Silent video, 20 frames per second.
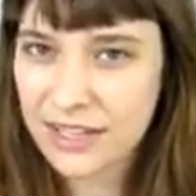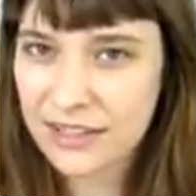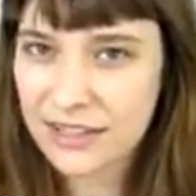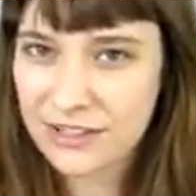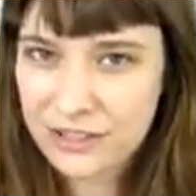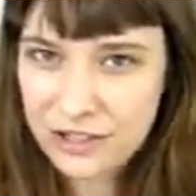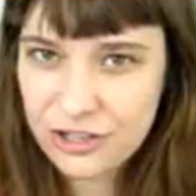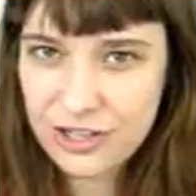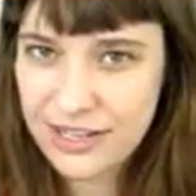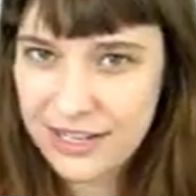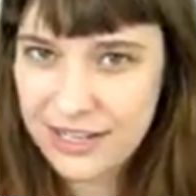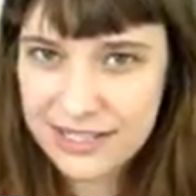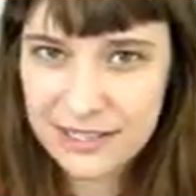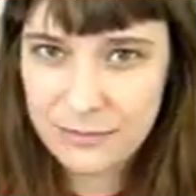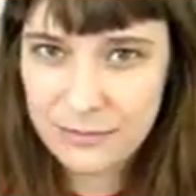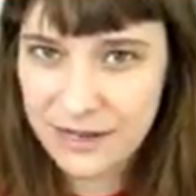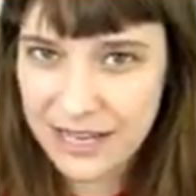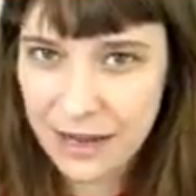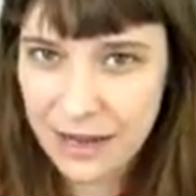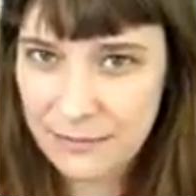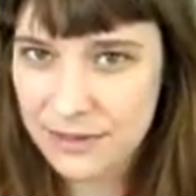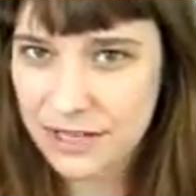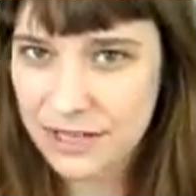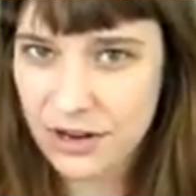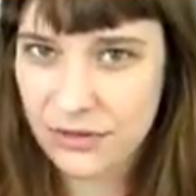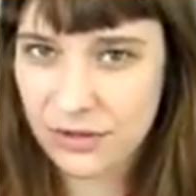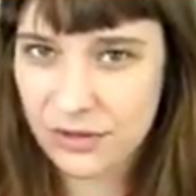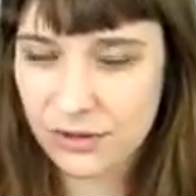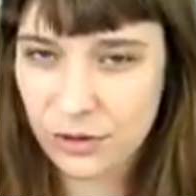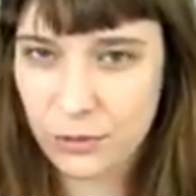She needs to be kept in
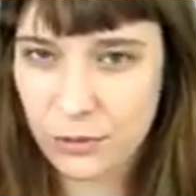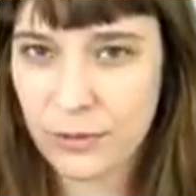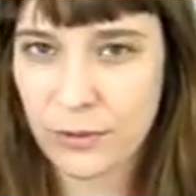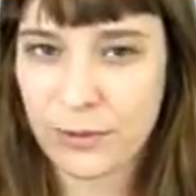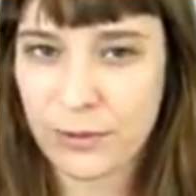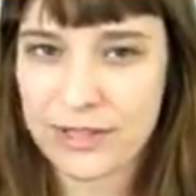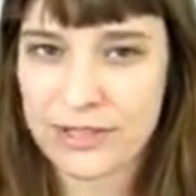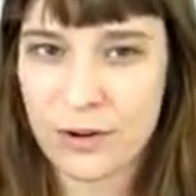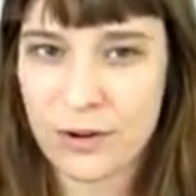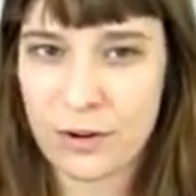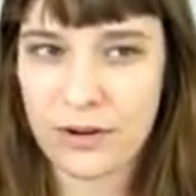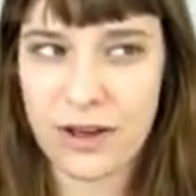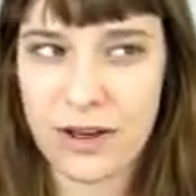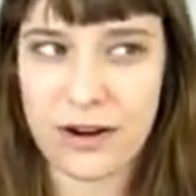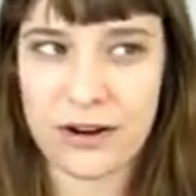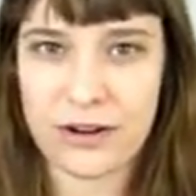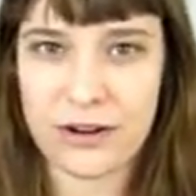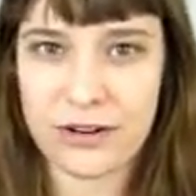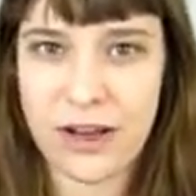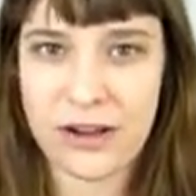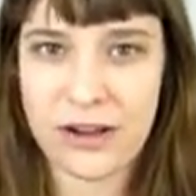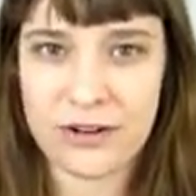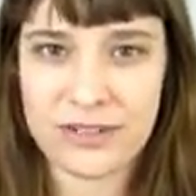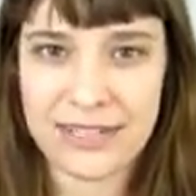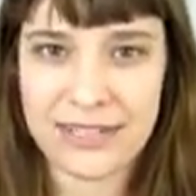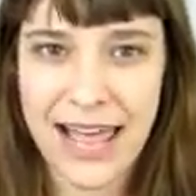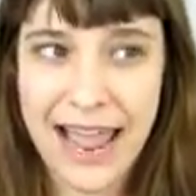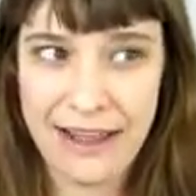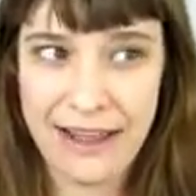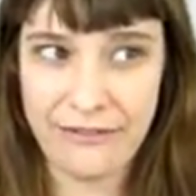on the loop on what's going on in her daughter's
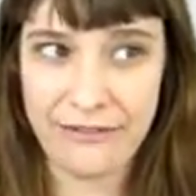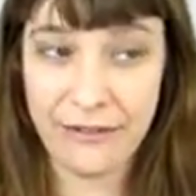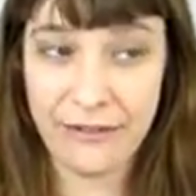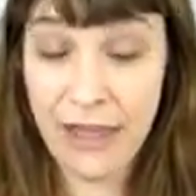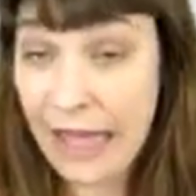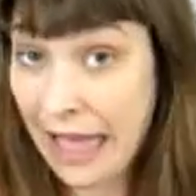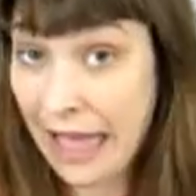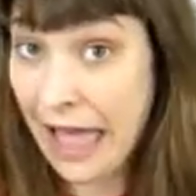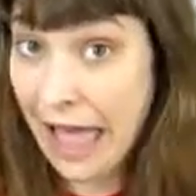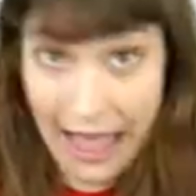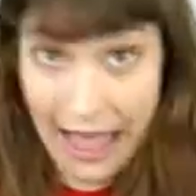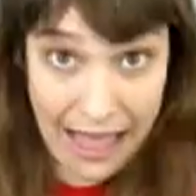life.